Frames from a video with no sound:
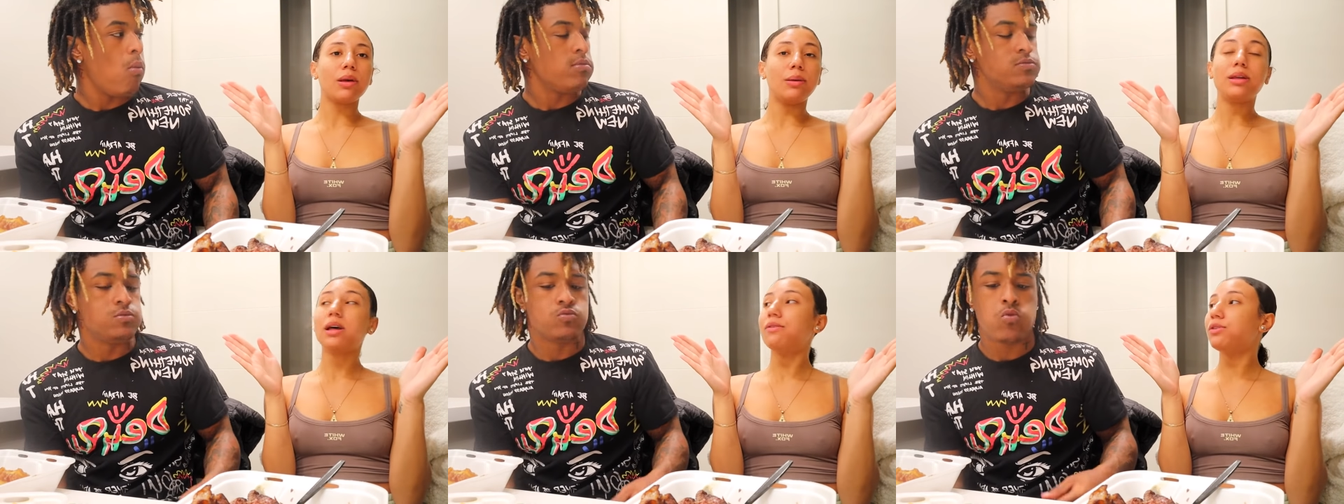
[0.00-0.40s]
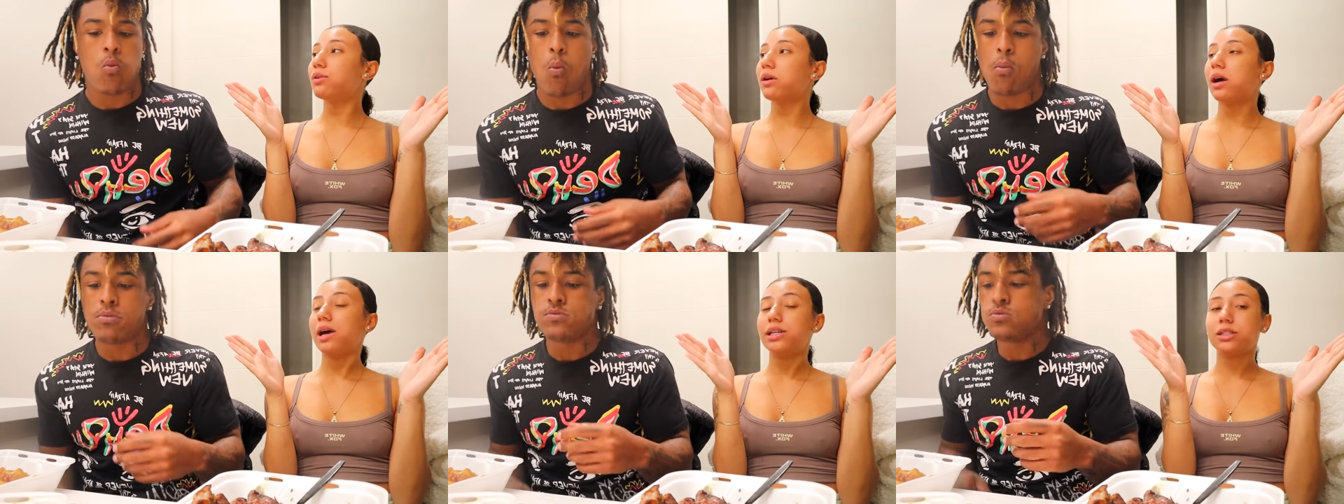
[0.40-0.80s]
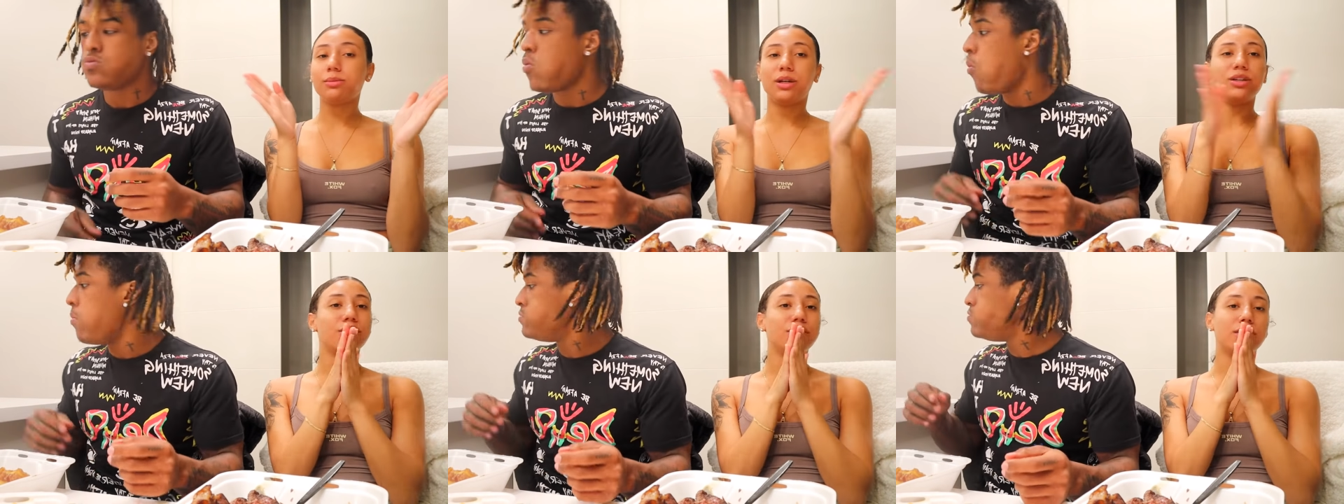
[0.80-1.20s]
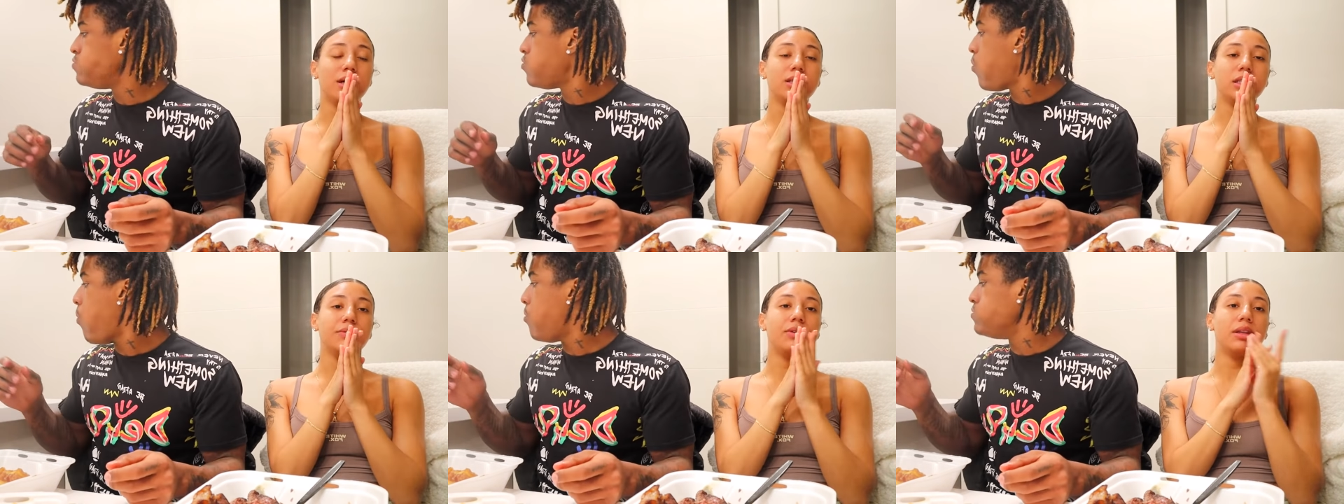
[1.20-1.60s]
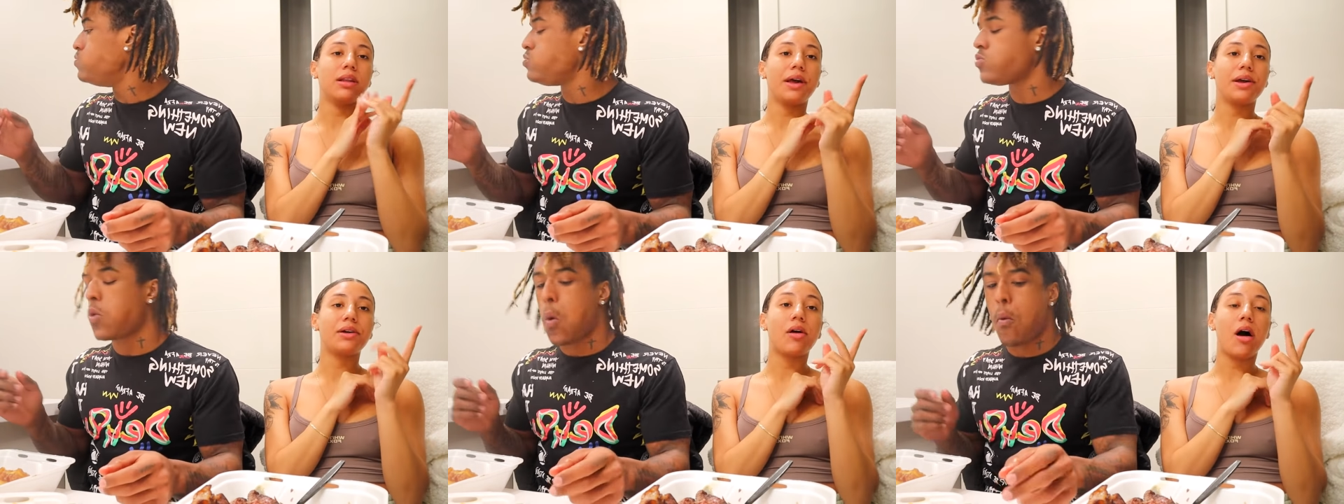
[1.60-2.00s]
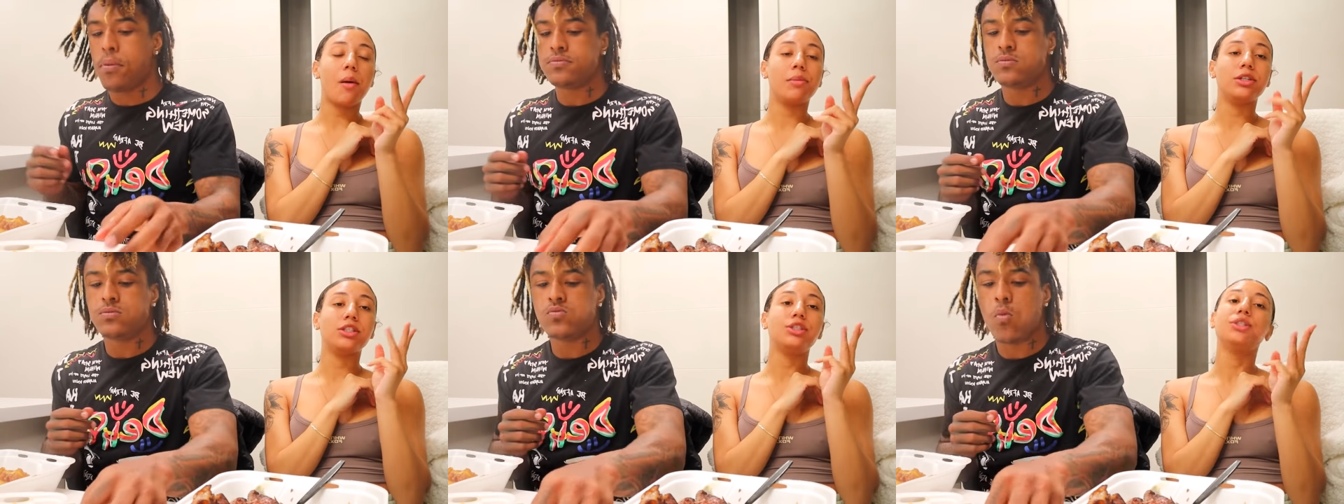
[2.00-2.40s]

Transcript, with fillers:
Speaker 1: We love you guys. Make sure you guys leave a like, comment,